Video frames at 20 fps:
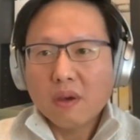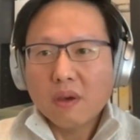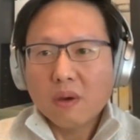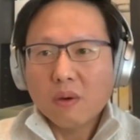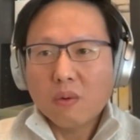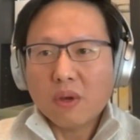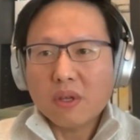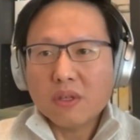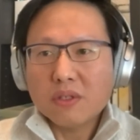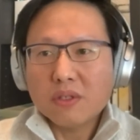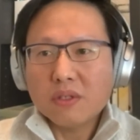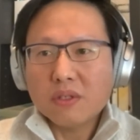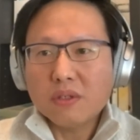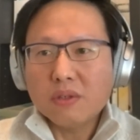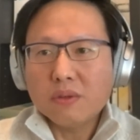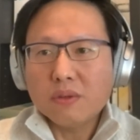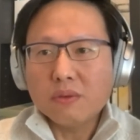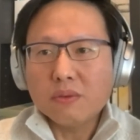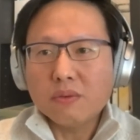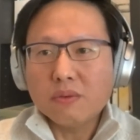Once
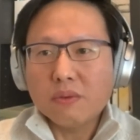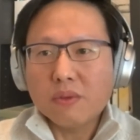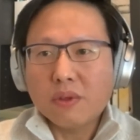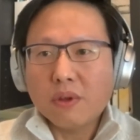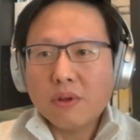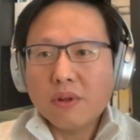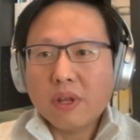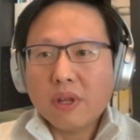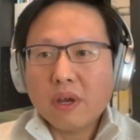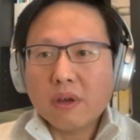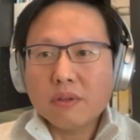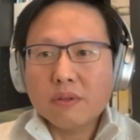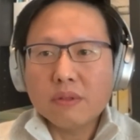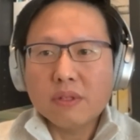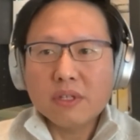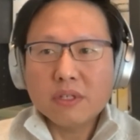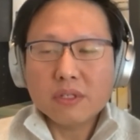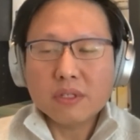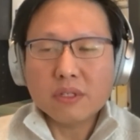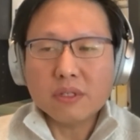you learn how to
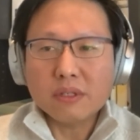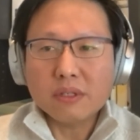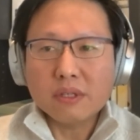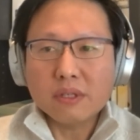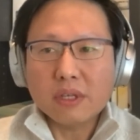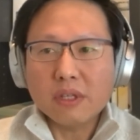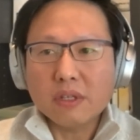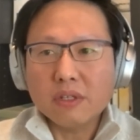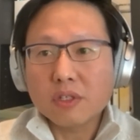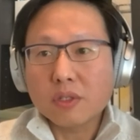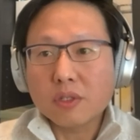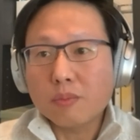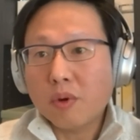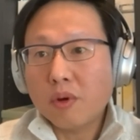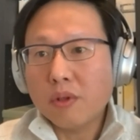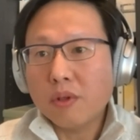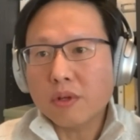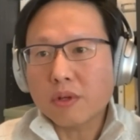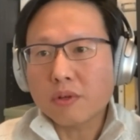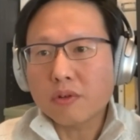listen in a
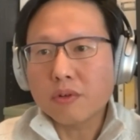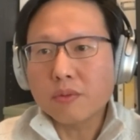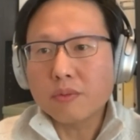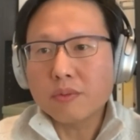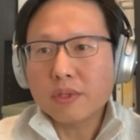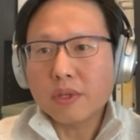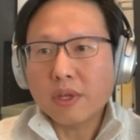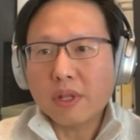smaller groups,